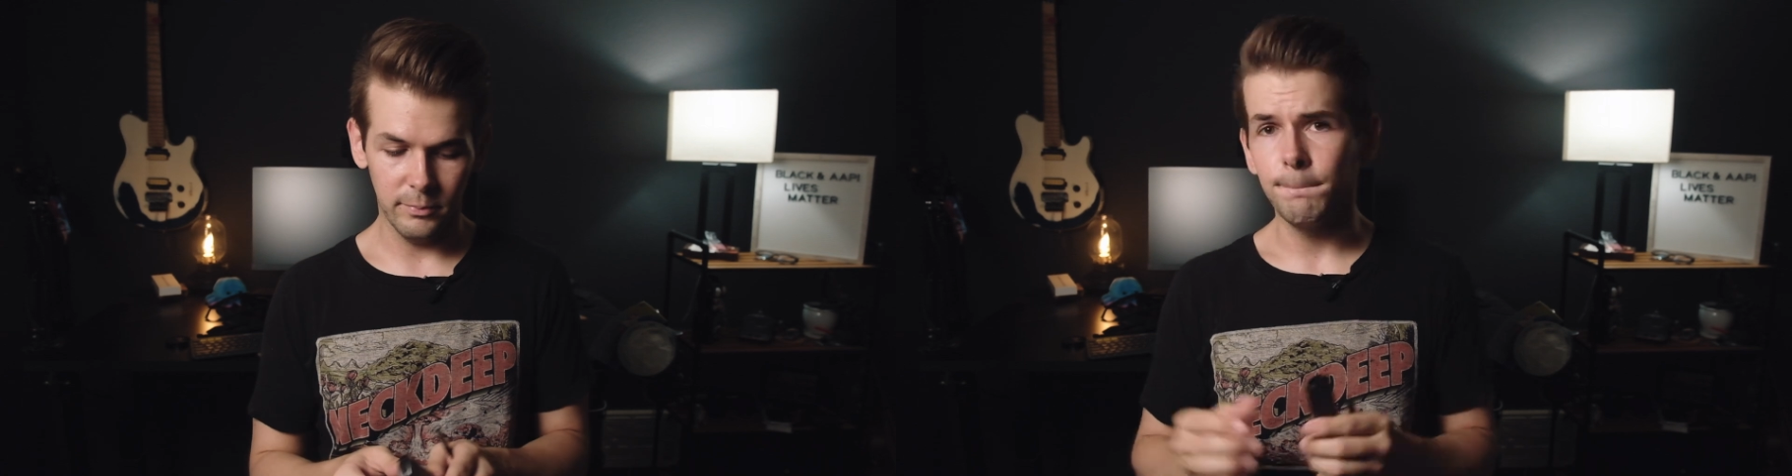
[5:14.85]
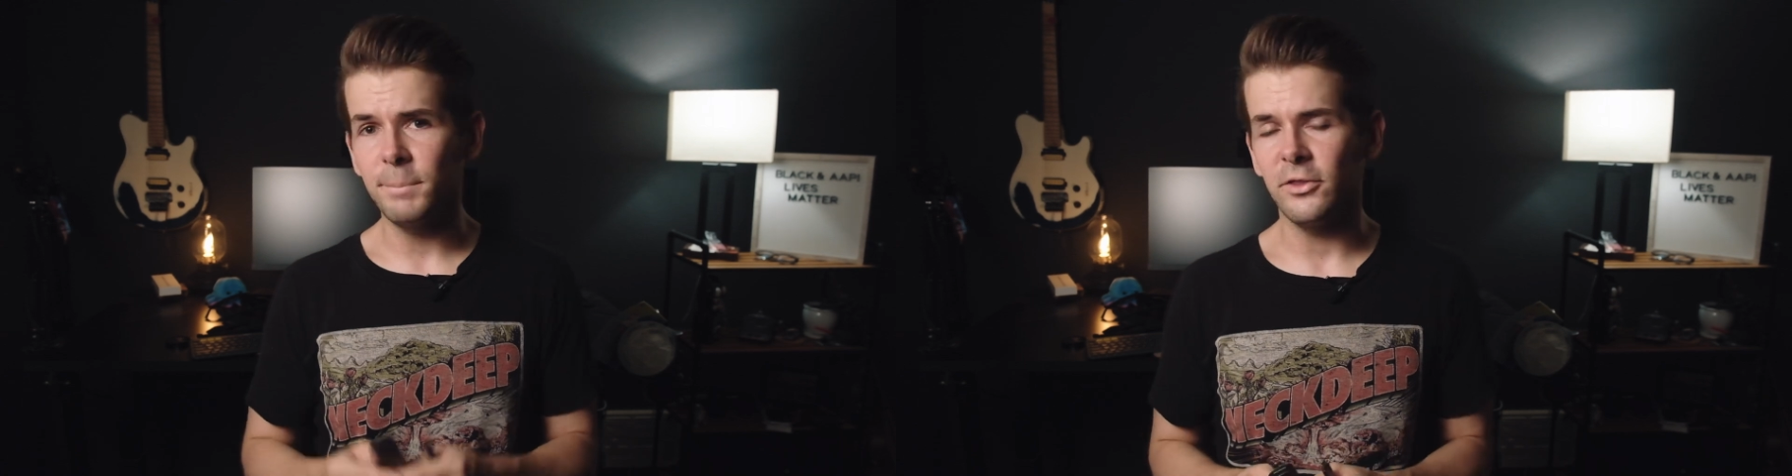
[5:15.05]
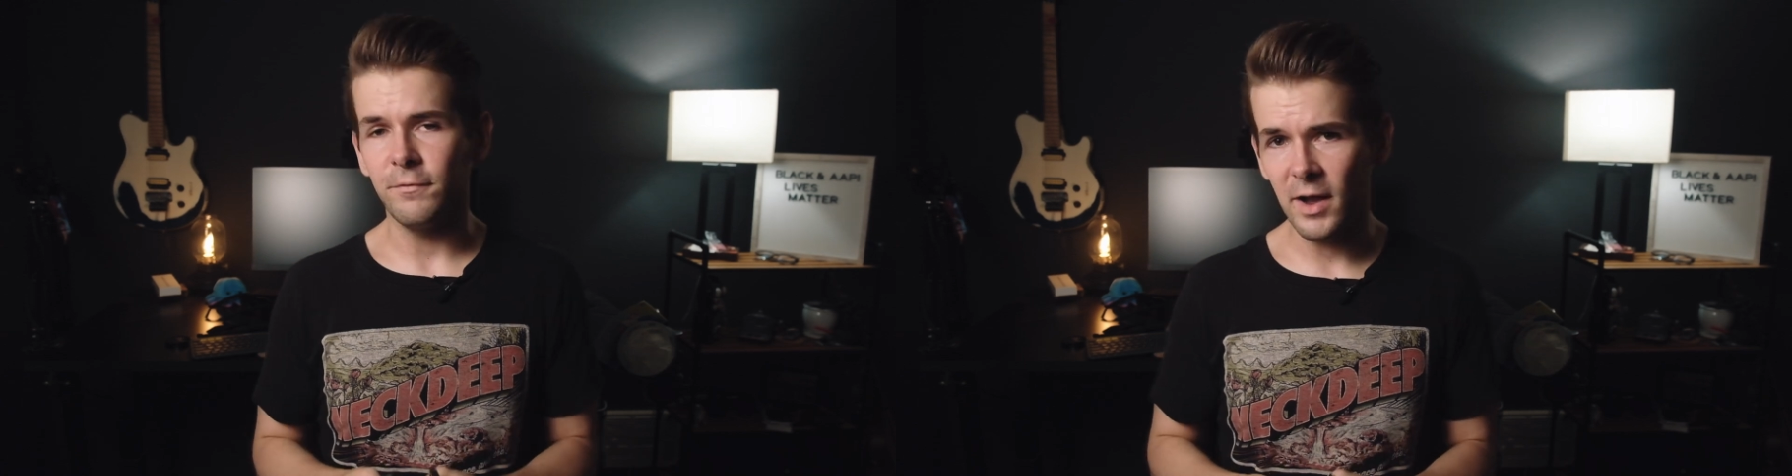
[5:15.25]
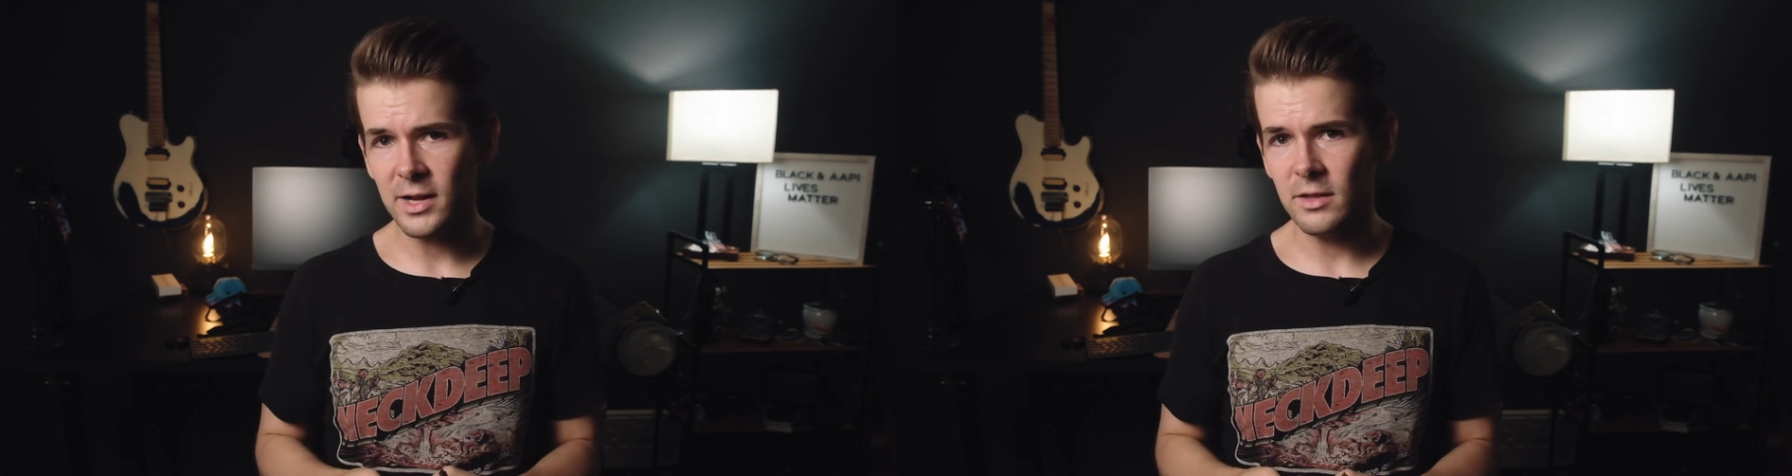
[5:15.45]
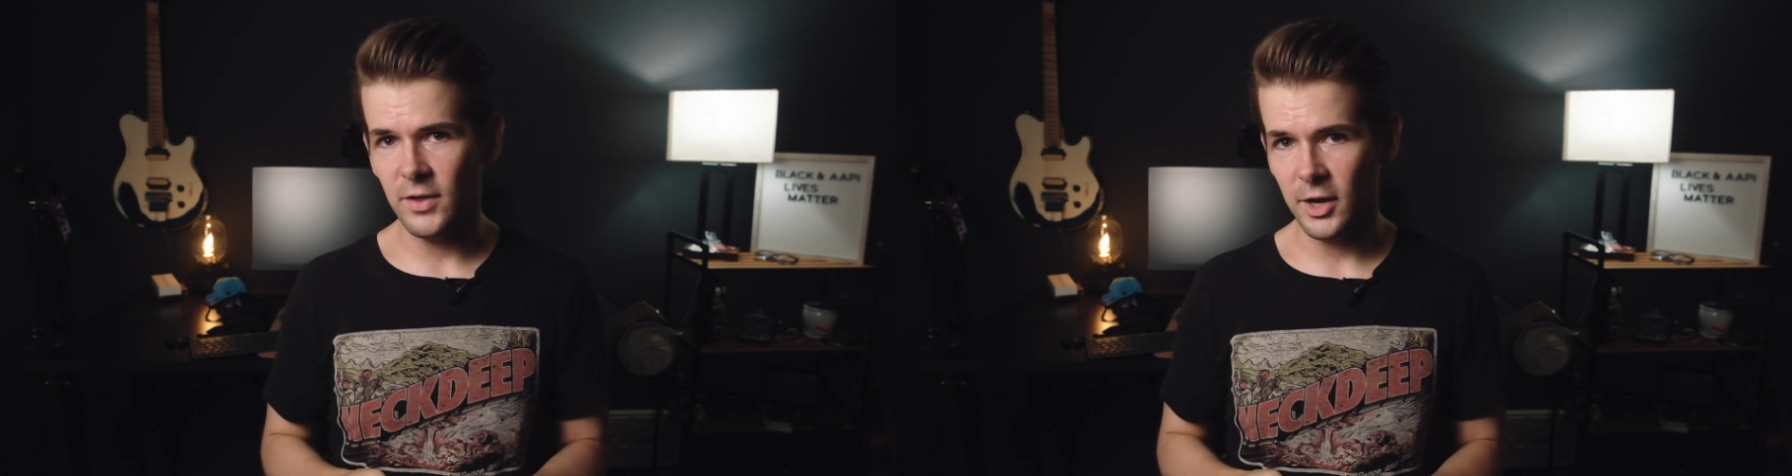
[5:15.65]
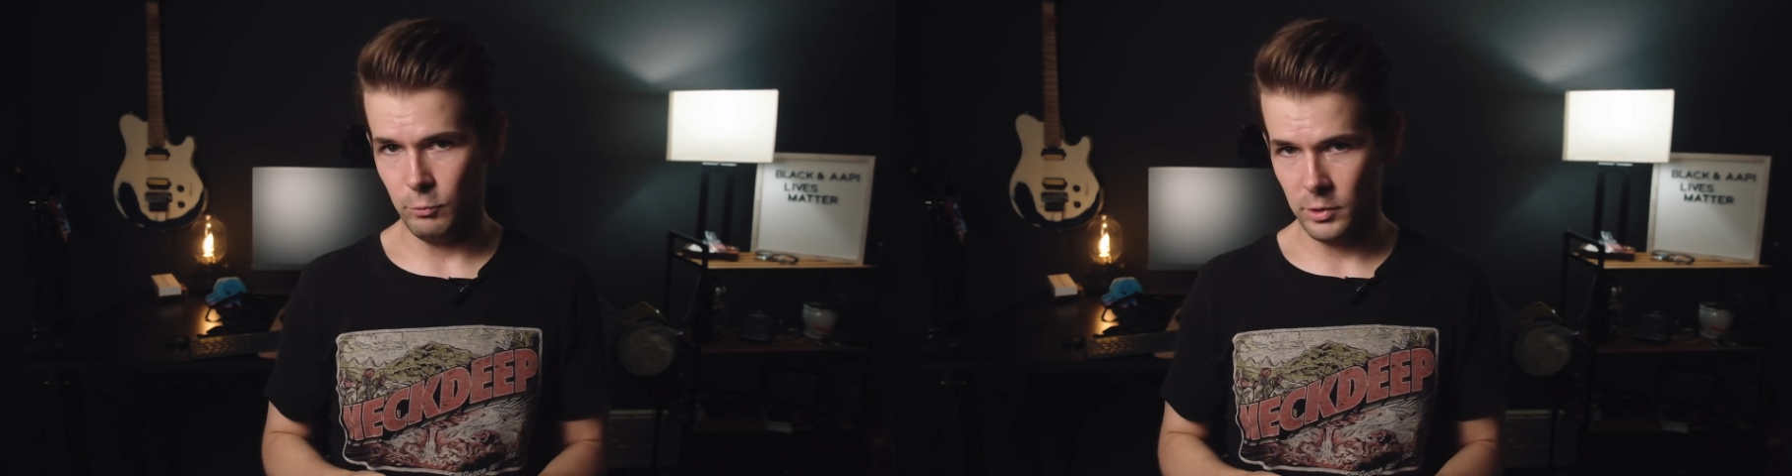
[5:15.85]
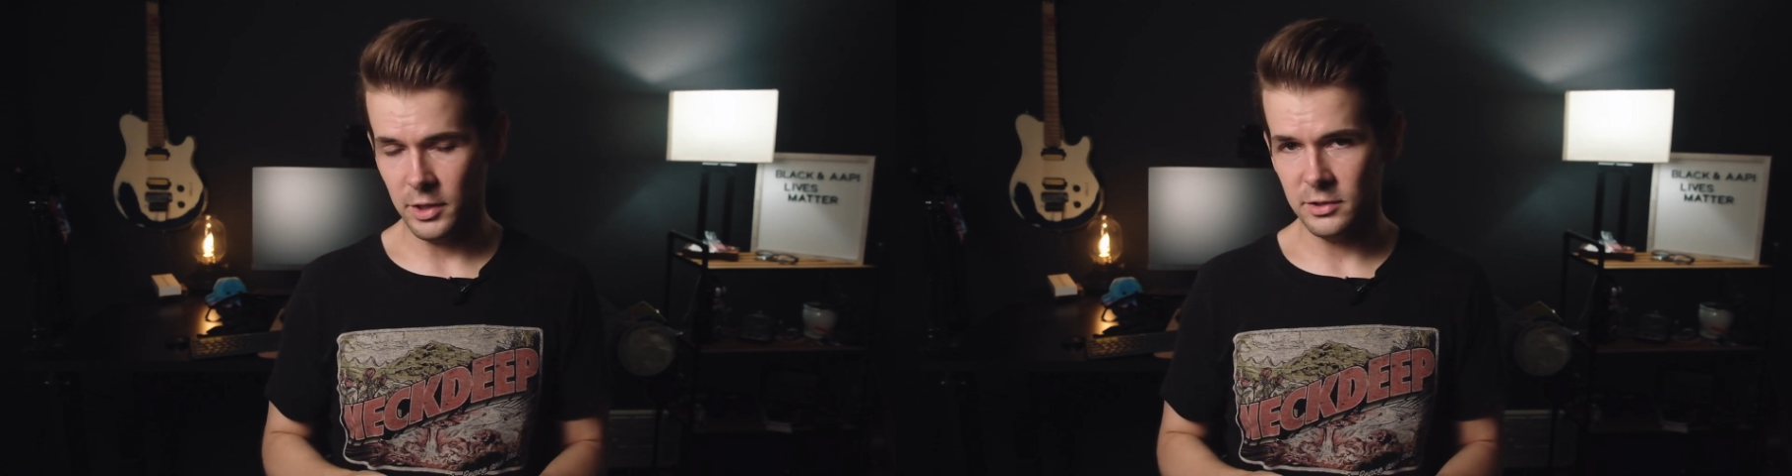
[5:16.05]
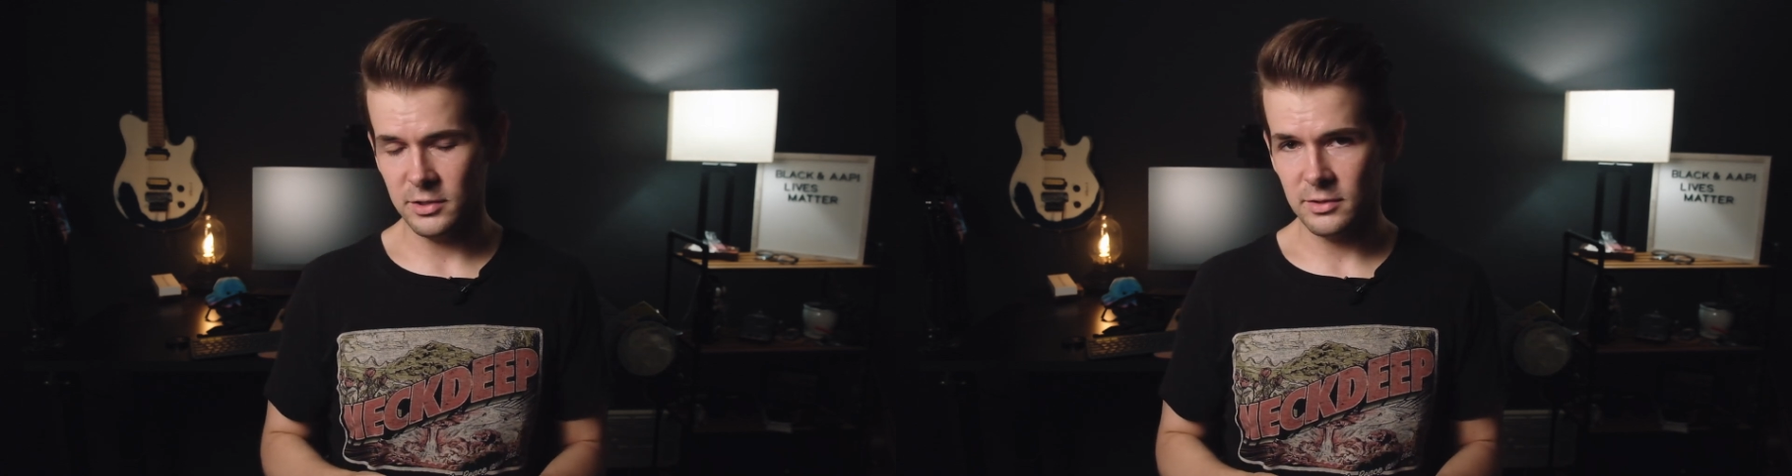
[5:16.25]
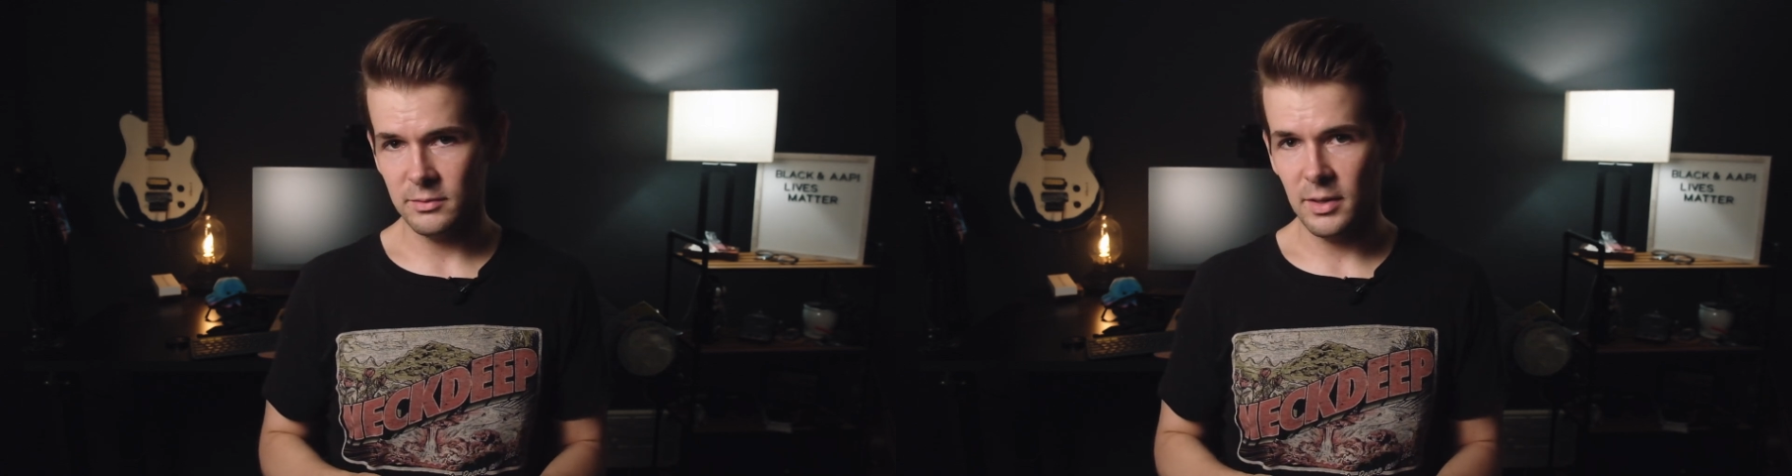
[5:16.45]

But the funny thing was,